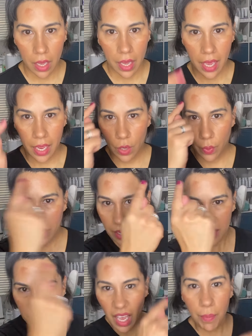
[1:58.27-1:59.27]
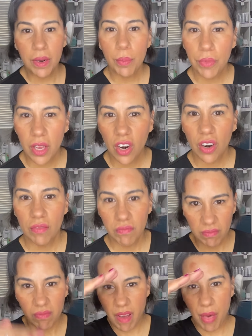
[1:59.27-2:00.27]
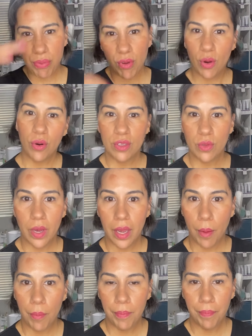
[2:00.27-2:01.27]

Anyway, tap it up there about 3/4 of the way up.